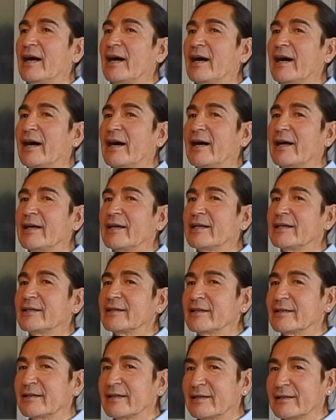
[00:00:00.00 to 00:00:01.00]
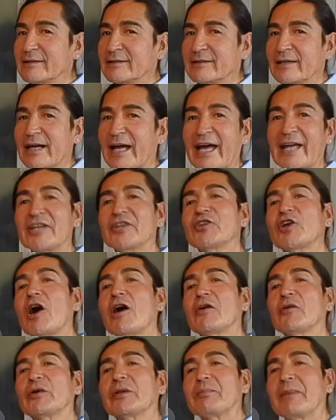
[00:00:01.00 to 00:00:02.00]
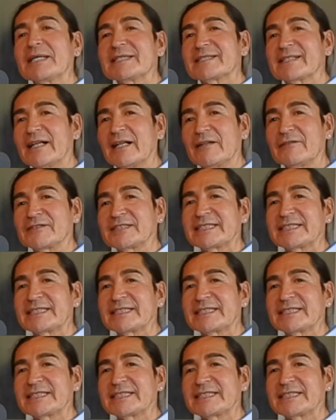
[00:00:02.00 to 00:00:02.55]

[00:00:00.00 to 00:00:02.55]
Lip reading: I had a talk with myself